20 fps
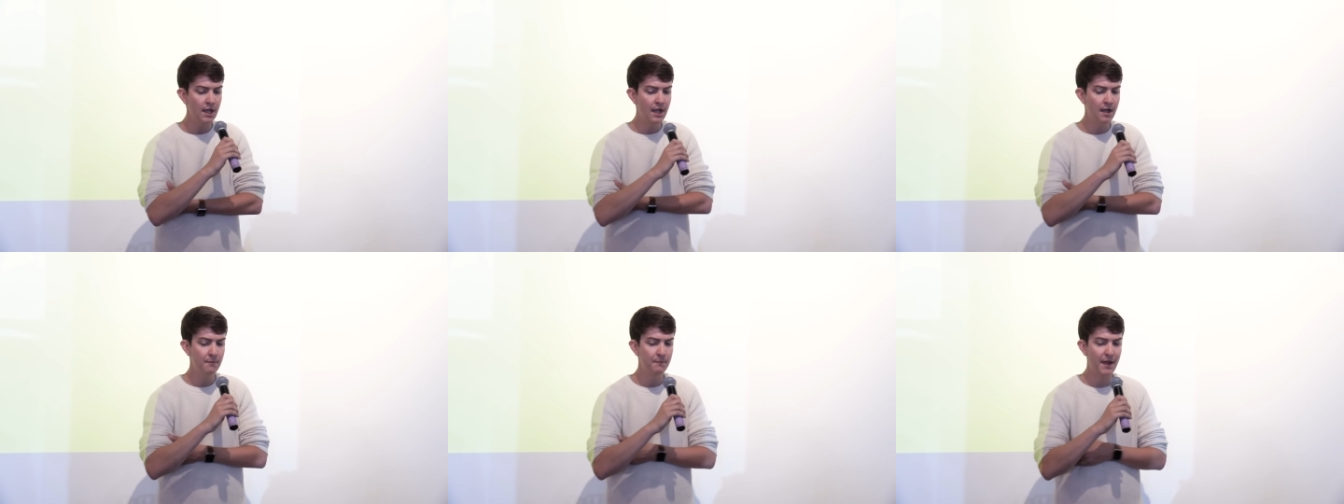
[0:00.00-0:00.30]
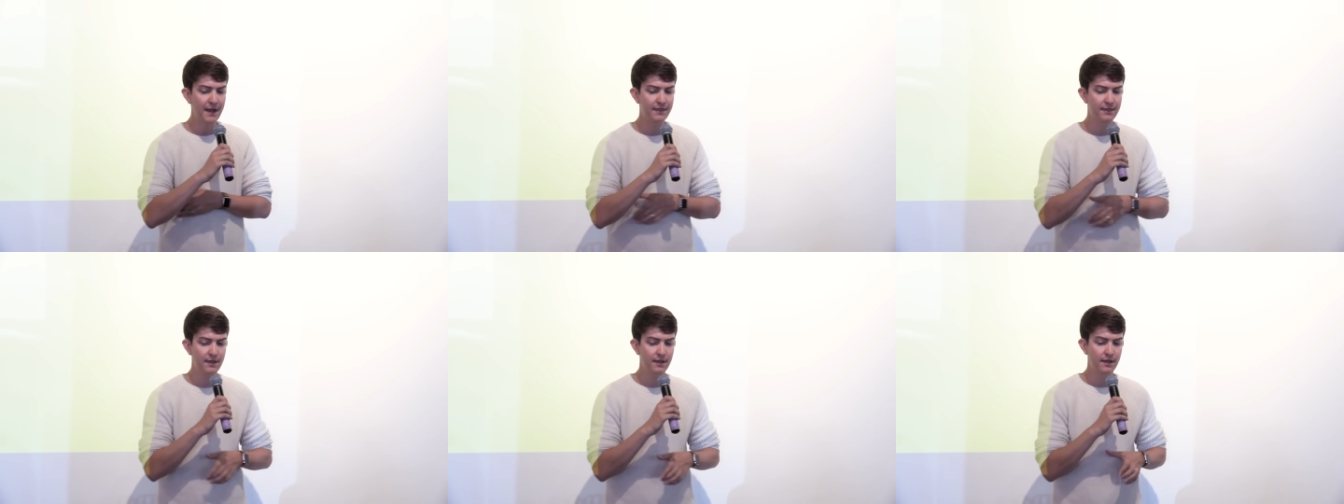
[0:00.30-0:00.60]

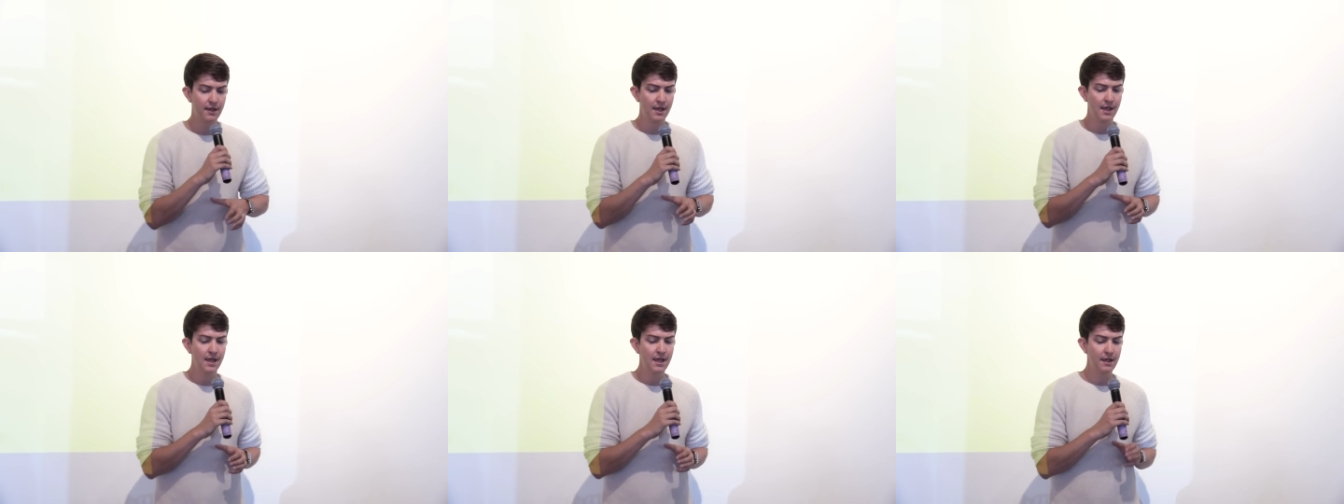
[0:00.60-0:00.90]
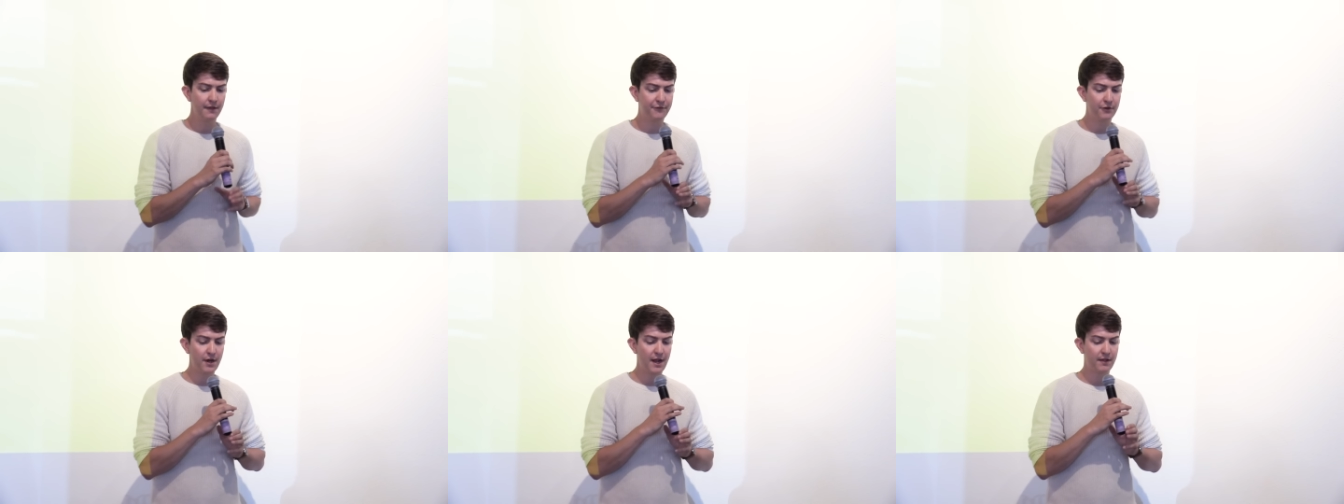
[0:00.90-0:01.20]
I think
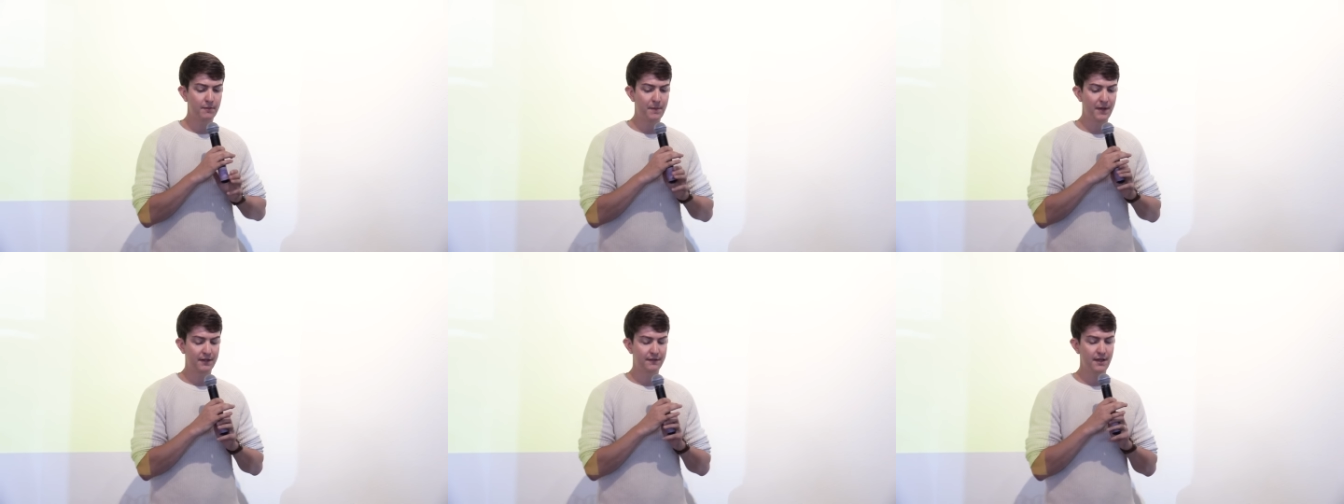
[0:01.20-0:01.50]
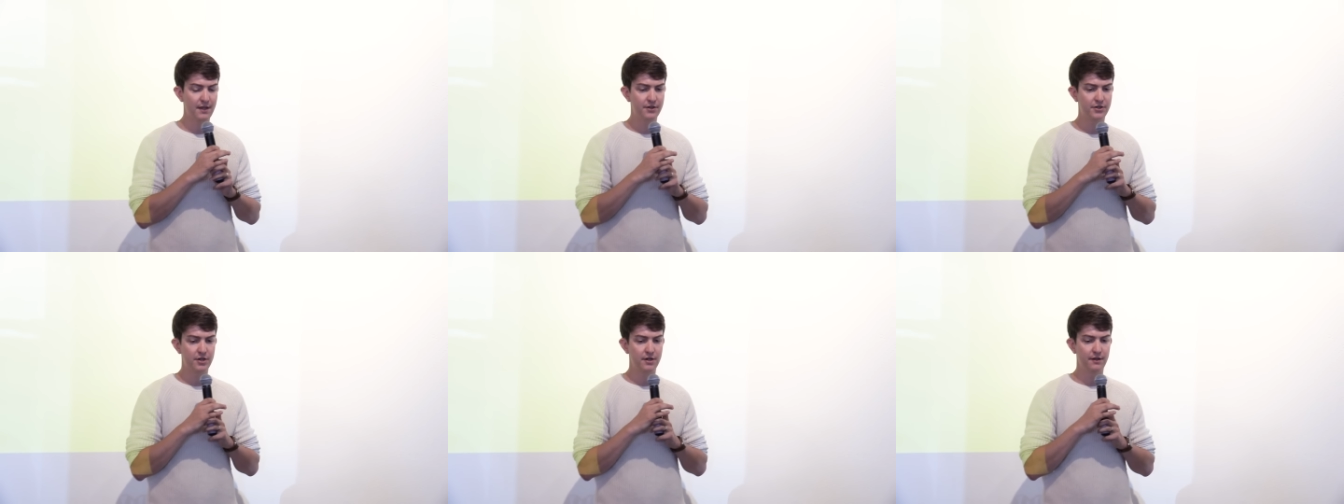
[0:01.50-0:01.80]
if your
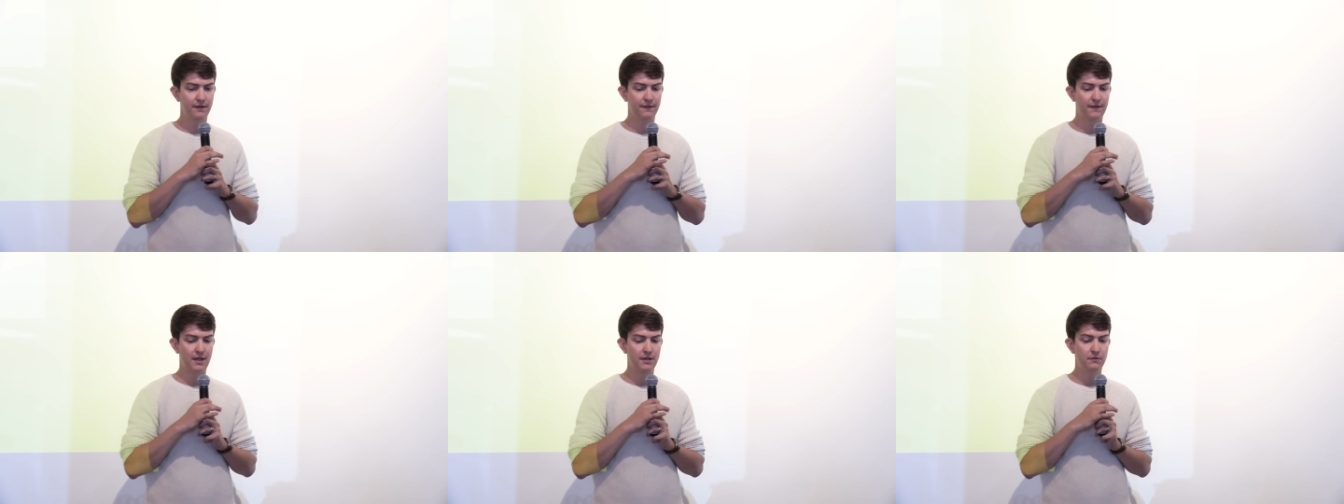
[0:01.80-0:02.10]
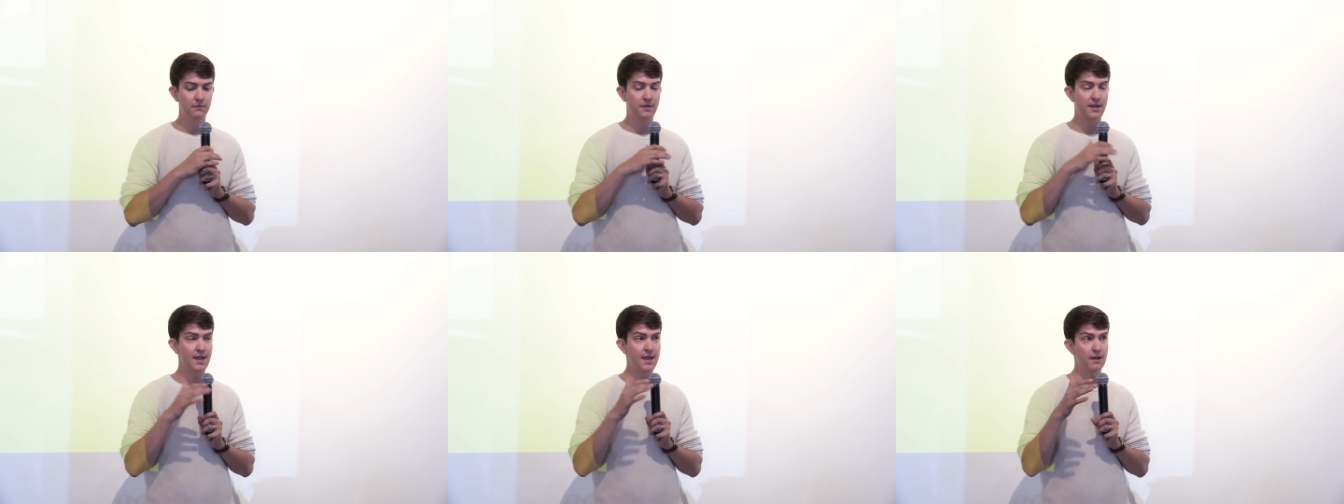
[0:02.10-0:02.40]
expectation is that
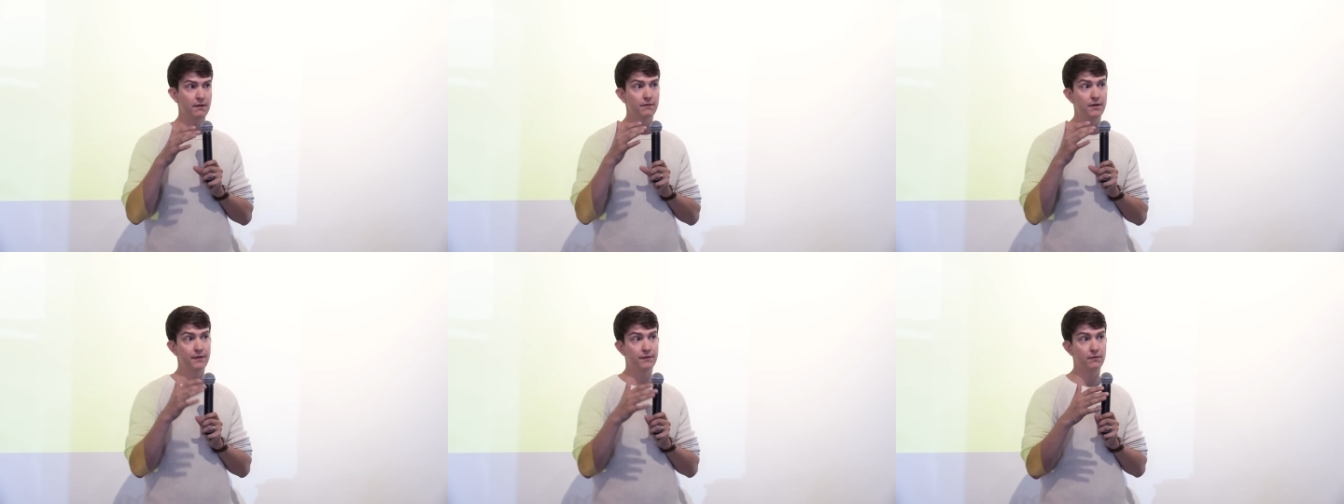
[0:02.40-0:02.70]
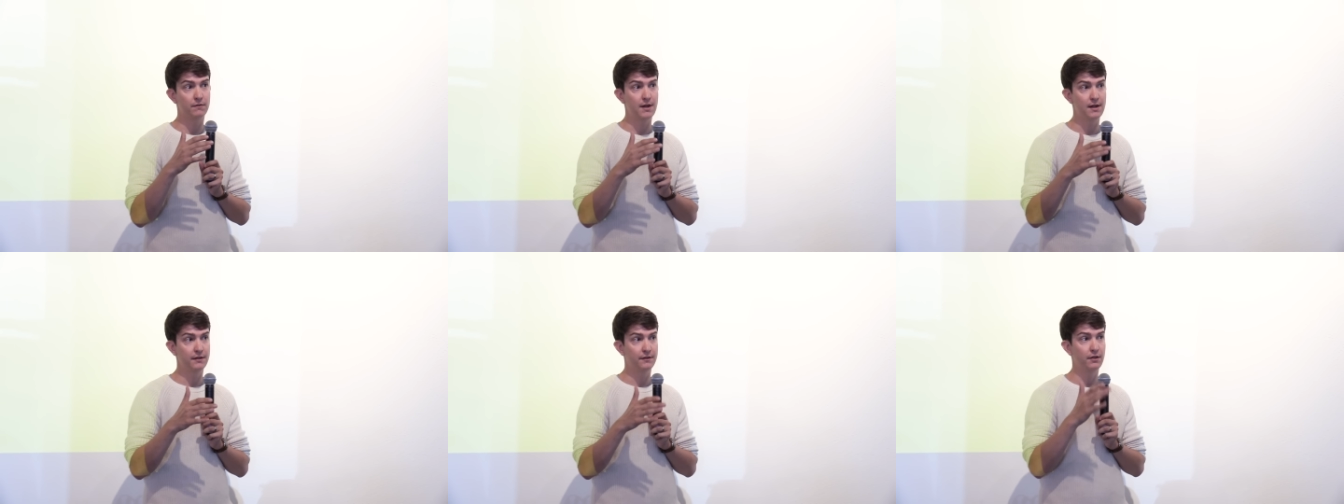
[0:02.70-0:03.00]
you can't
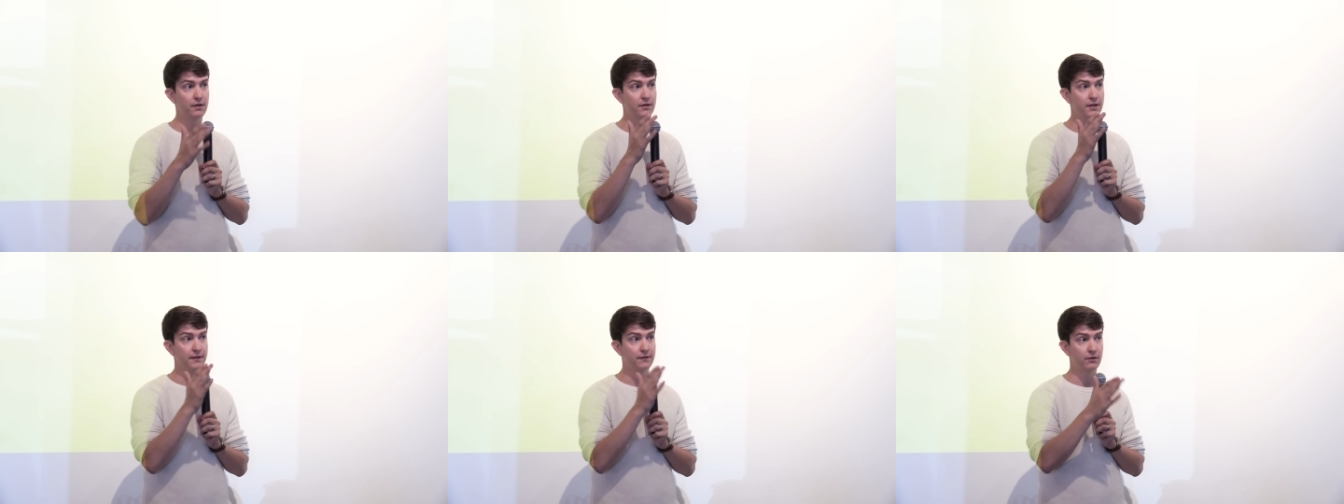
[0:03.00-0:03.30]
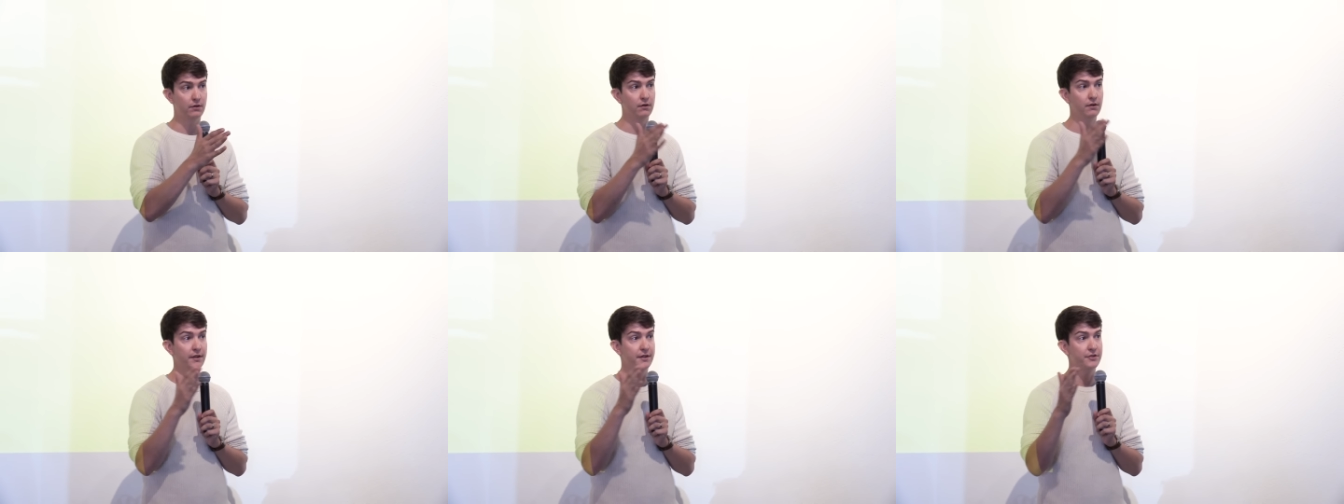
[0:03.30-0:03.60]
raise around until you get
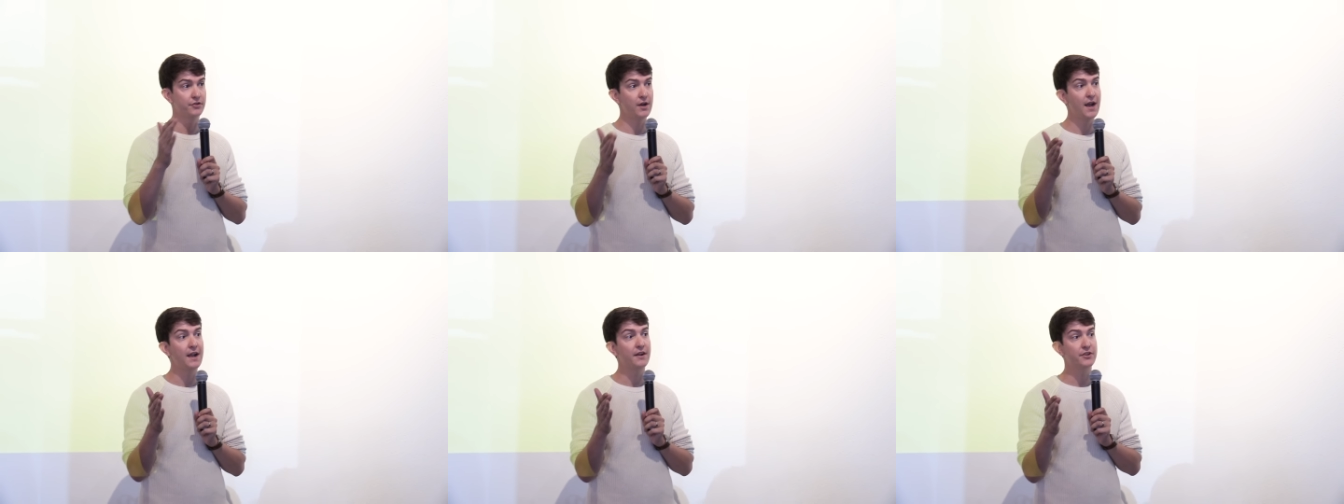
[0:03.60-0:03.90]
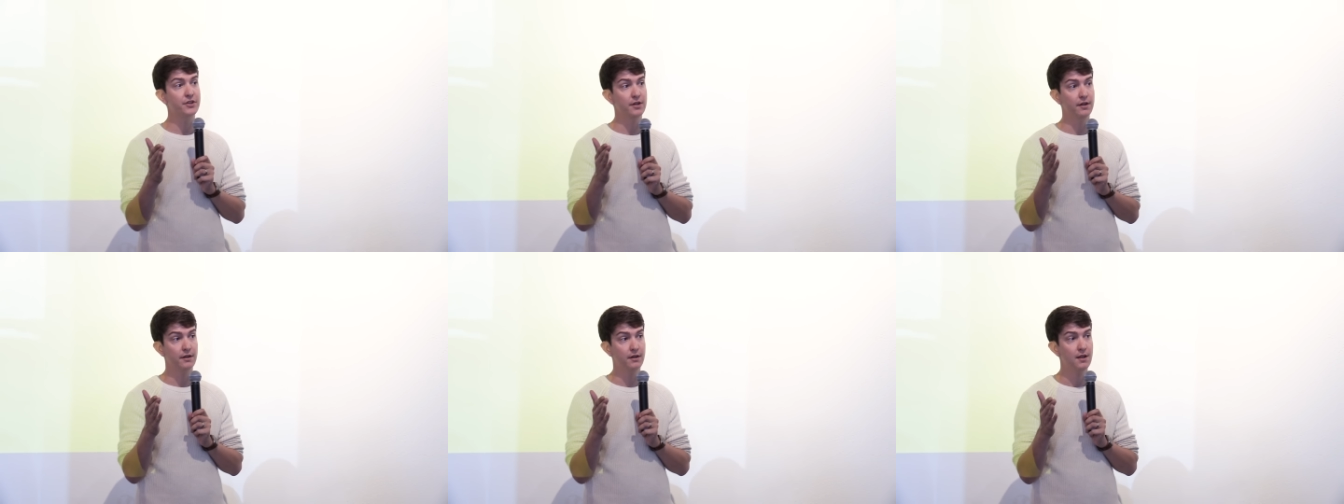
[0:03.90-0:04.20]
to early
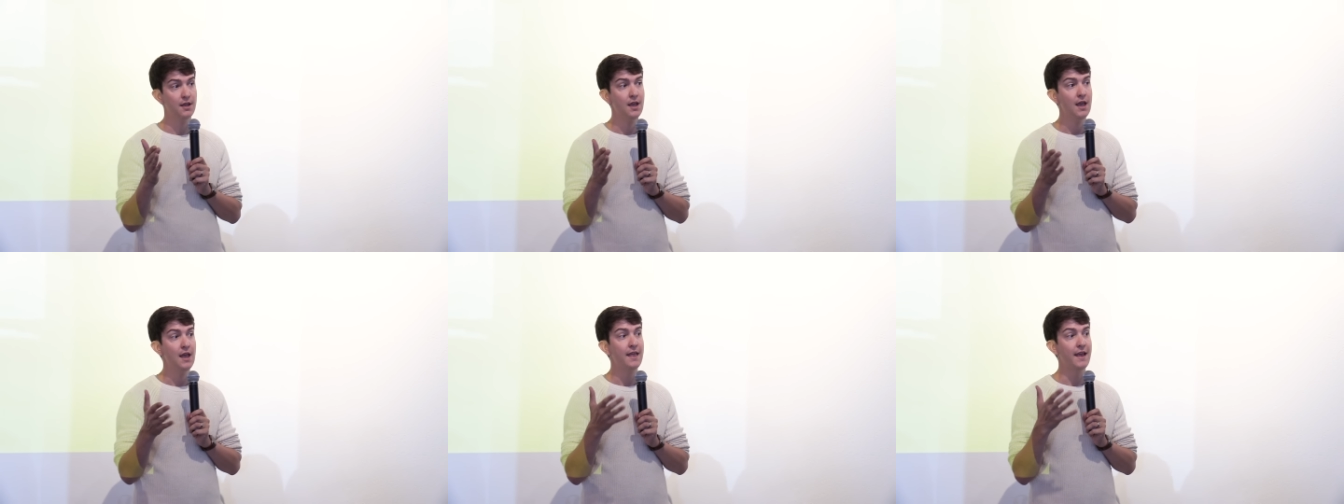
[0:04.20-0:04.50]
traction,